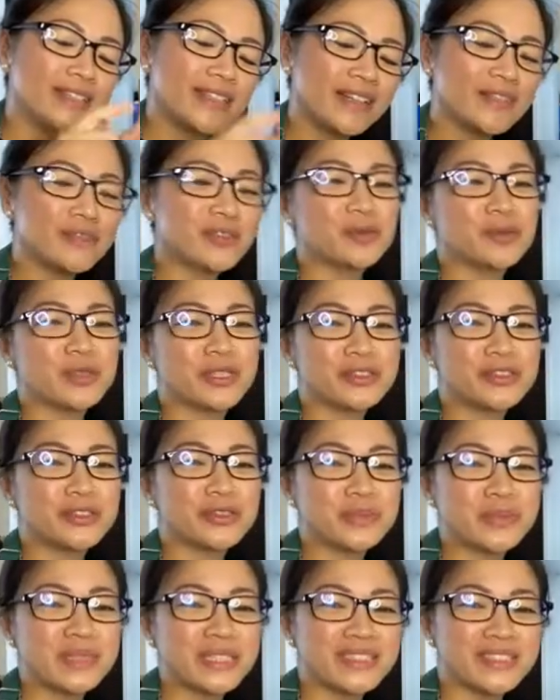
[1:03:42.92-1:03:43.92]
never want to
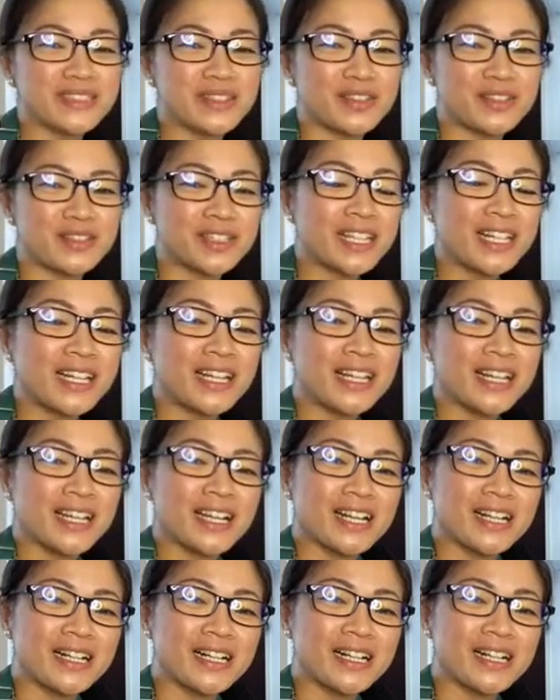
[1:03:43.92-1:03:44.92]
miss on.
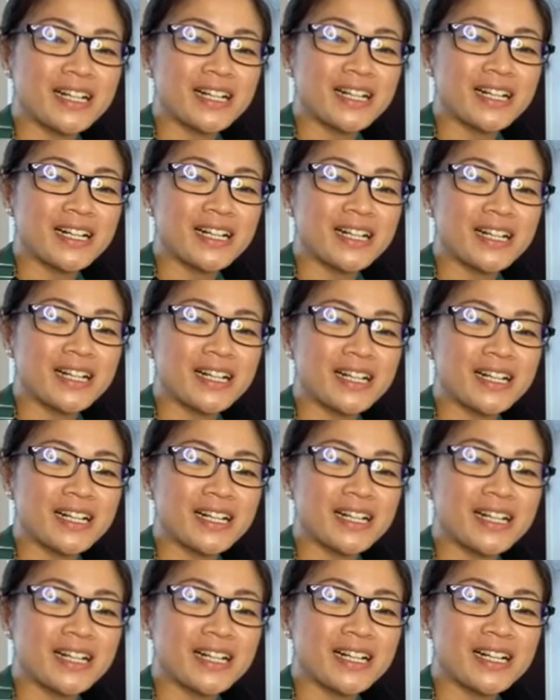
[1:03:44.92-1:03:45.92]
Uh
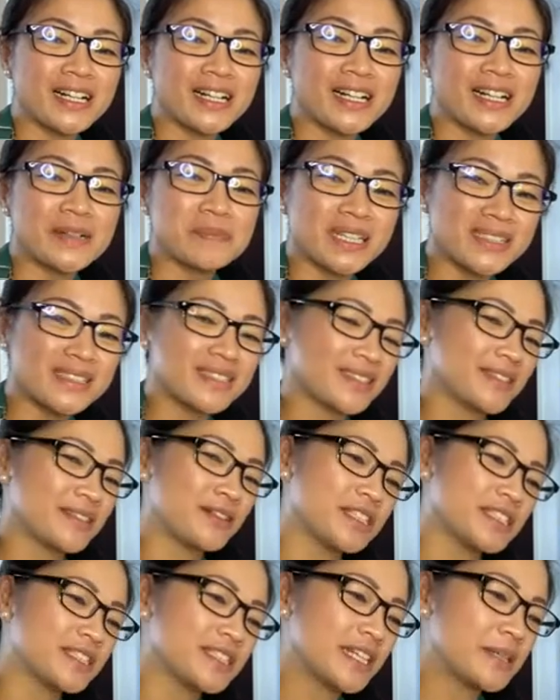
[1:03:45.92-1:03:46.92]
um,
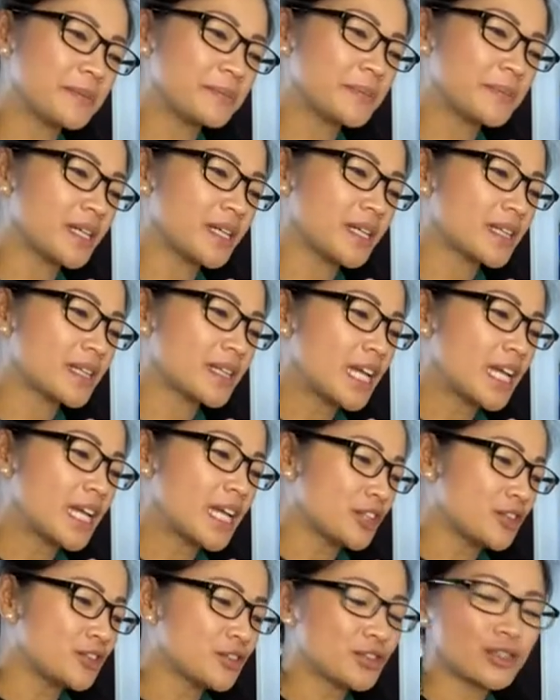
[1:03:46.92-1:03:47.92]
Easter holiday,
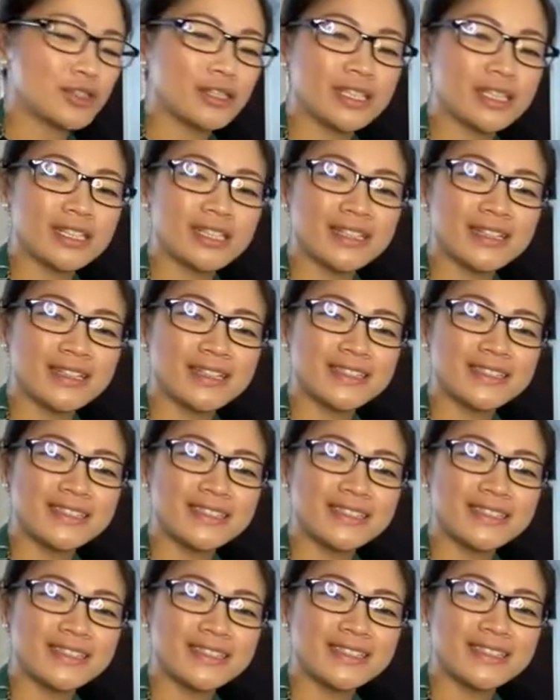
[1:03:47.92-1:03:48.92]
but you know,
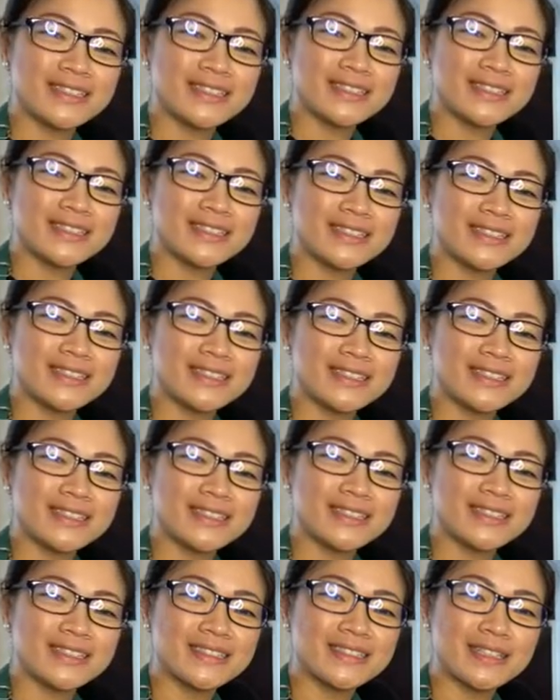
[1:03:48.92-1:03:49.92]

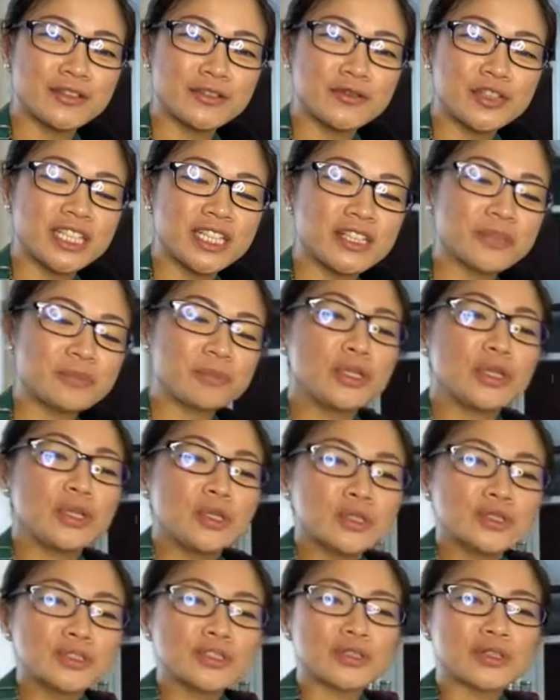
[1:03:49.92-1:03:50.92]
instead of
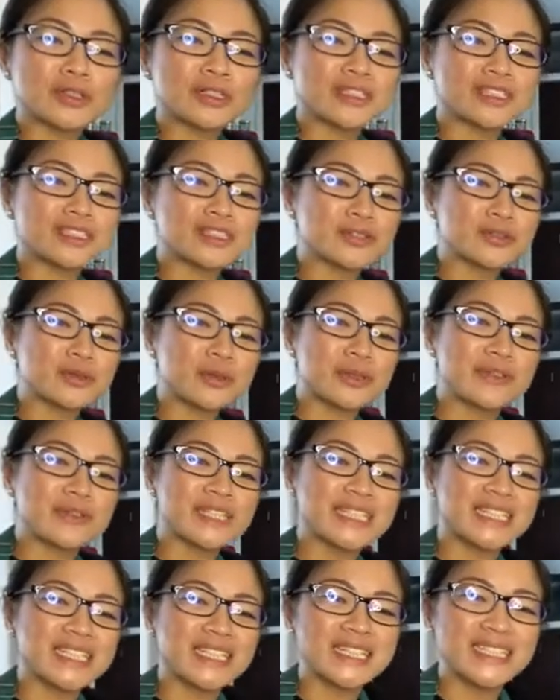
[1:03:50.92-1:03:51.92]
feeding pure chocolate to
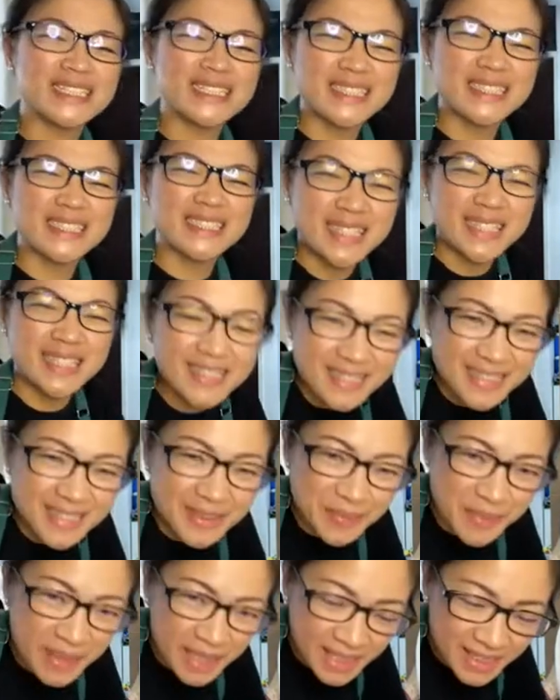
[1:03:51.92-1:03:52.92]
our kids,
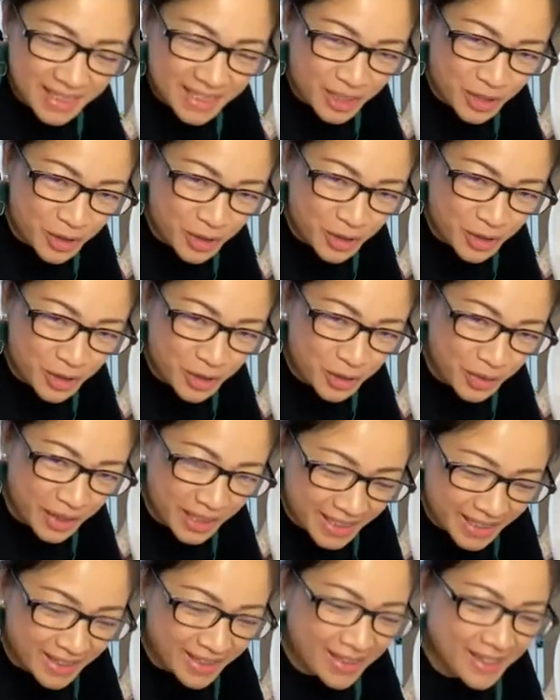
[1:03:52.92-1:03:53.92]
let's make a
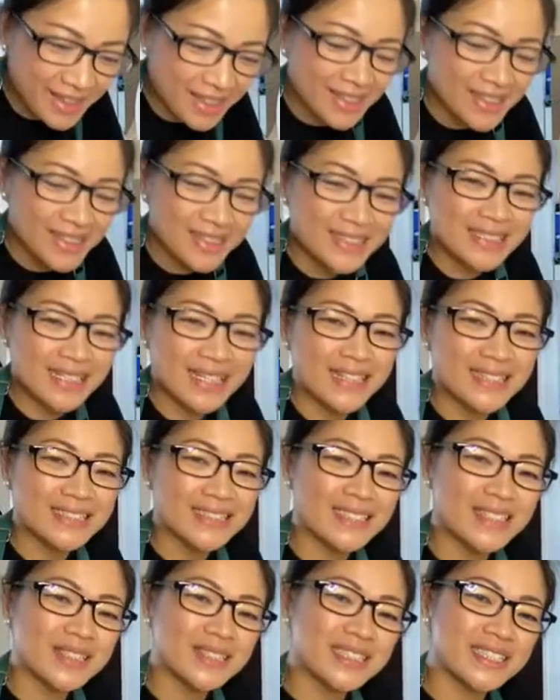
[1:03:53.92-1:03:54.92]
trick. Let's
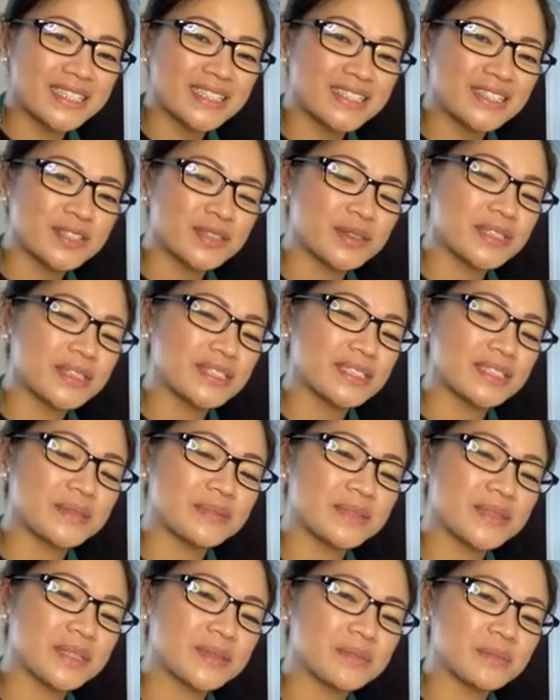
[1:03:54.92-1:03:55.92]
ask our kids to eat
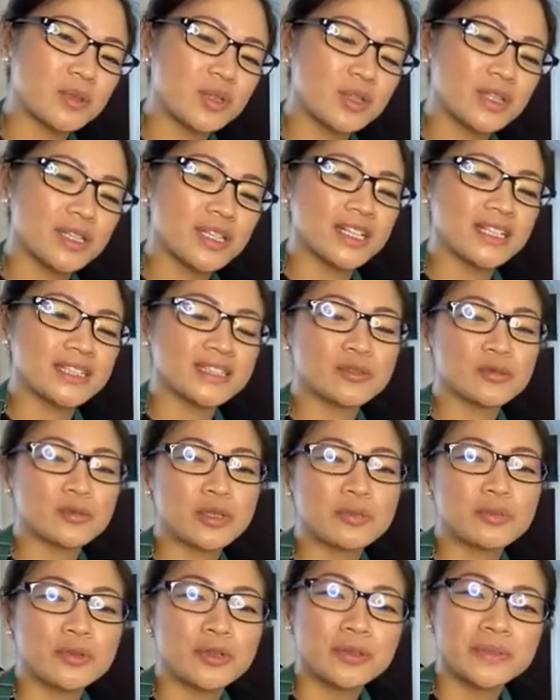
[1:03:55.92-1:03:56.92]
something more, as we
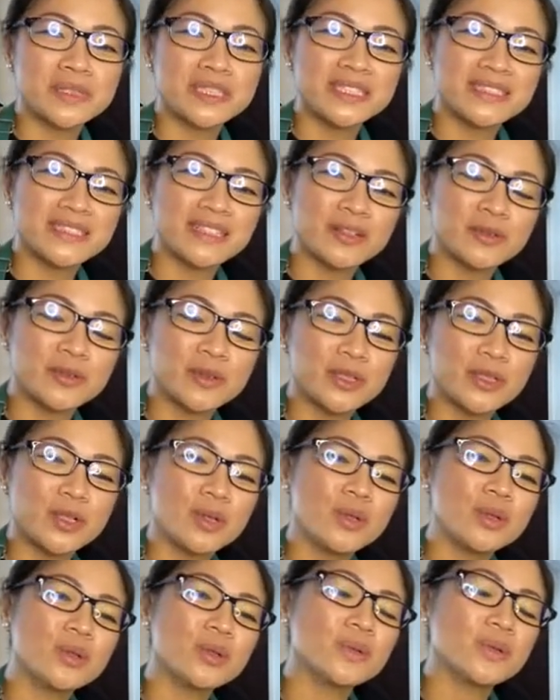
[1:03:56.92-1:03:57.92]
promise that we
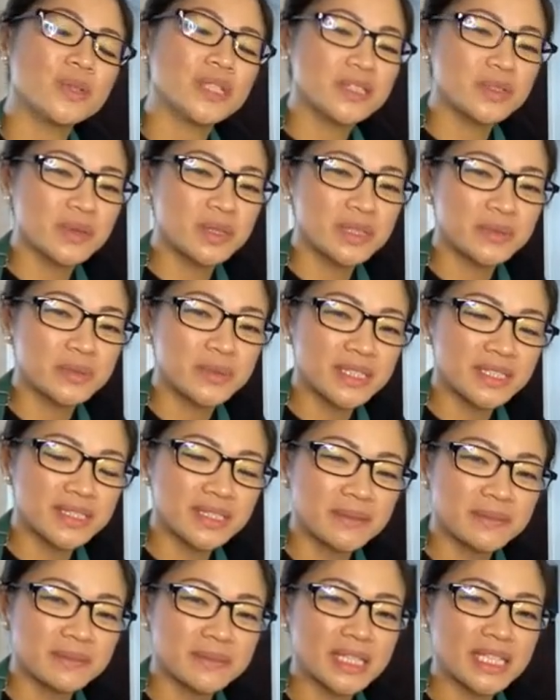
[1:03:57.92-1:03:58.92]
always want to bring
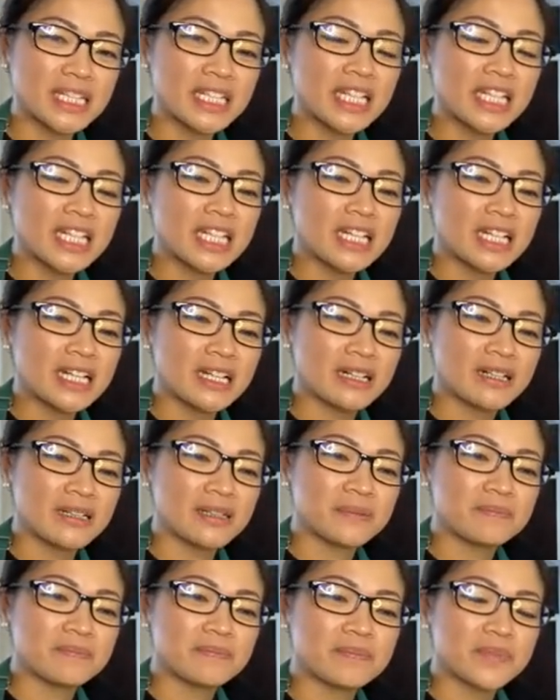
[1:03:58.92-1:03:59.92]
something
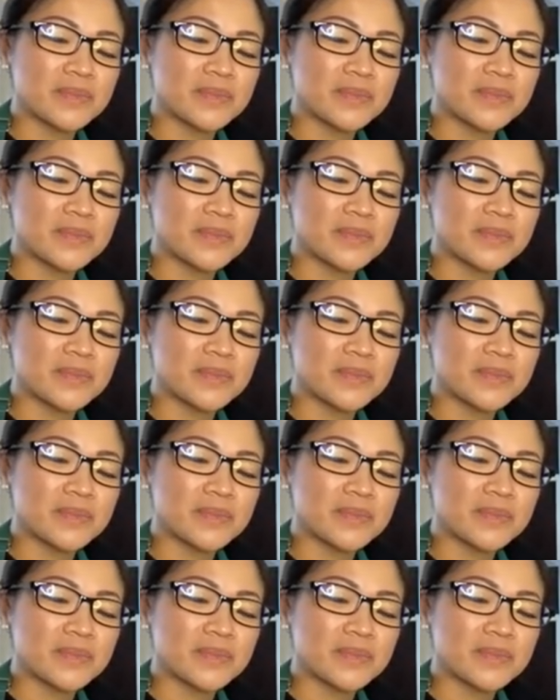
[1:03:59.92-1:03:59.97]
um,